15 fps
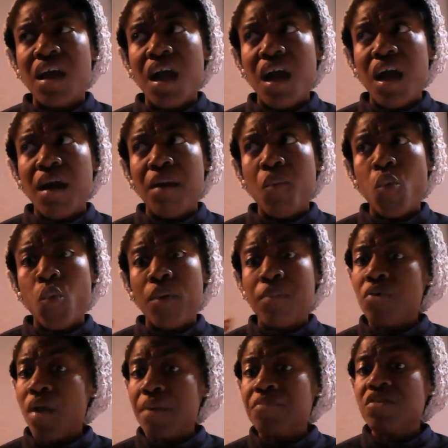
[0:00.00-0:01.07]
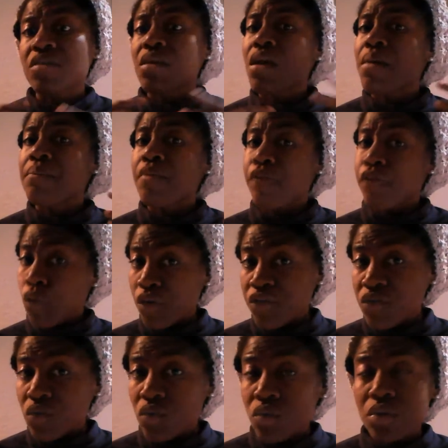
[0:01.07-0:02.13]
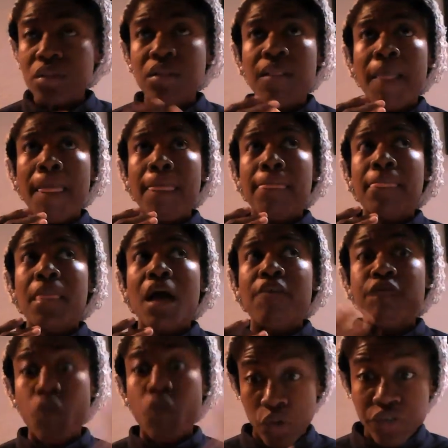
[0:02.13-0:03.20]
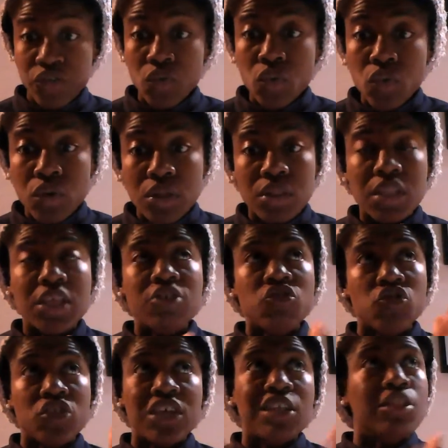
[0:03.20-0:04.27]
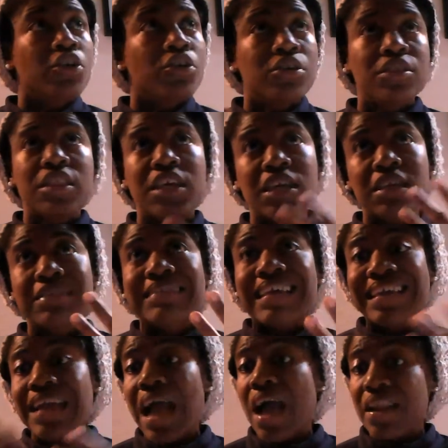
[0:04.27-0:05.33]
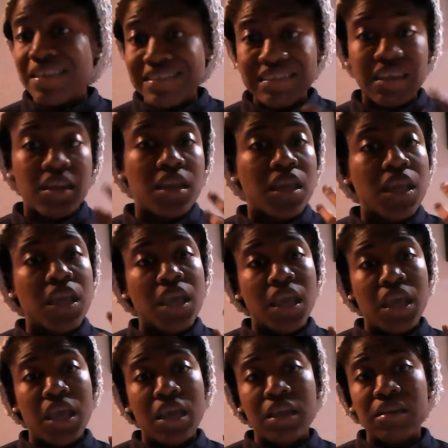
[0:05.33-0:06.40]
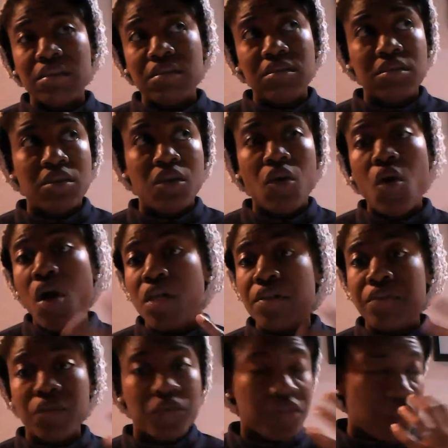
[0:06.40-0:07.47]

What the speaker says: were prepped before school for school, so they learned things like how to study and, you know, all of those